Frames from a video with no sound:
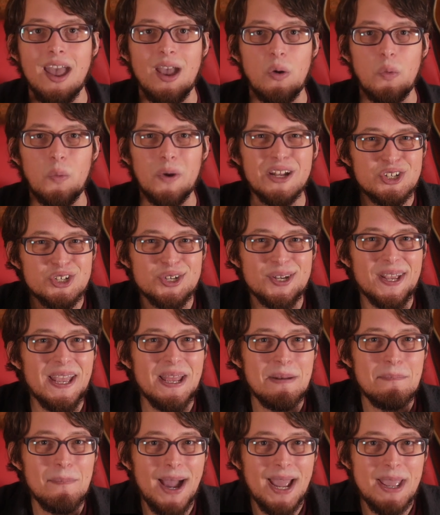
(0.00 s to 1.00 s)
which
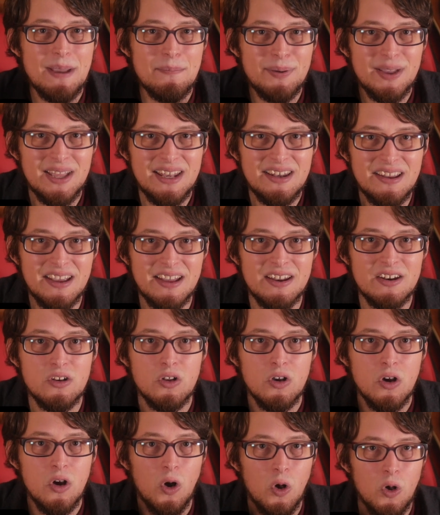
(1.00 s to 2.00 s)
in my opinion
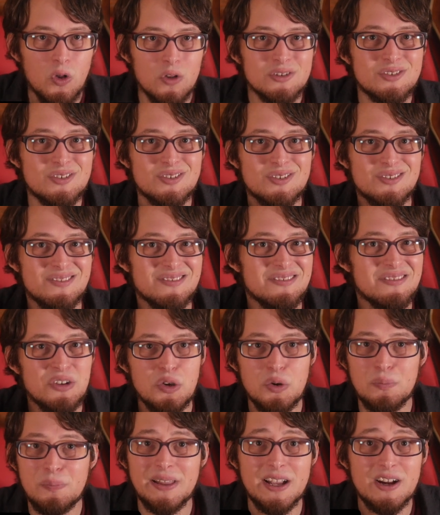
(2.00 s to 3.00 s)
holds
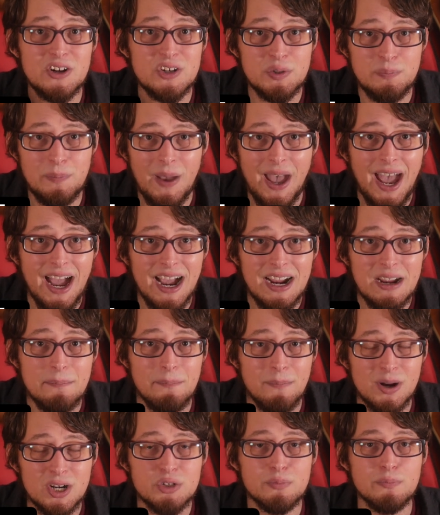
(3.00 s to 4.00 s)
new players back
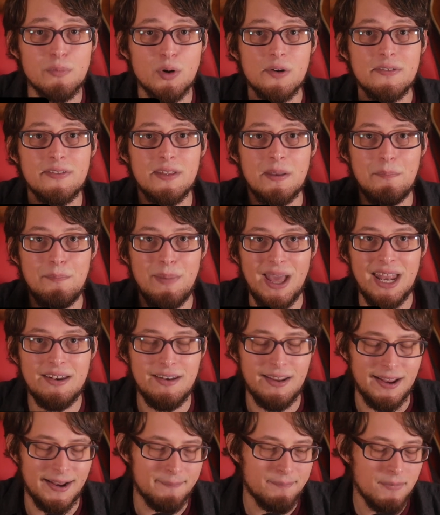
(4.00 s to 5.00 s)
much more than
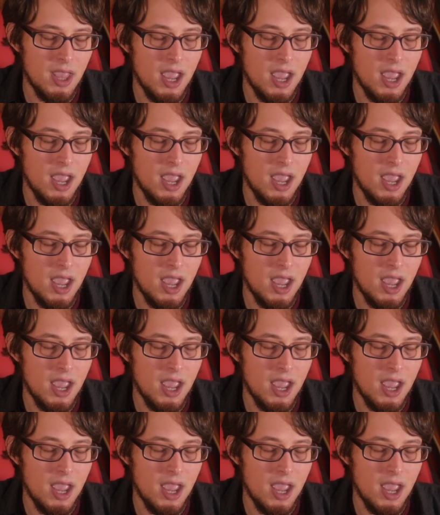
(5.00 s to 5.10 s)
bending.